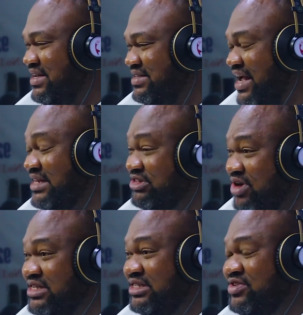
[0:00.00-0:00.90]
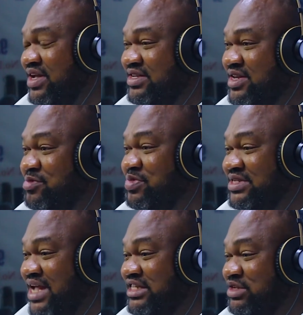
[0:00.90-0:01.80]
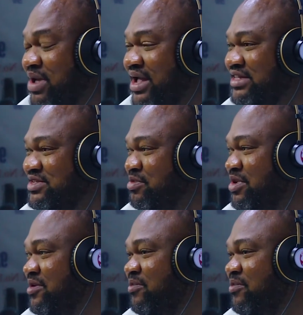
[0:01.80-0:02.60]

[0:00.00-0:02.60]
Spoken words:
Entrenched interest in the APC at the marketing.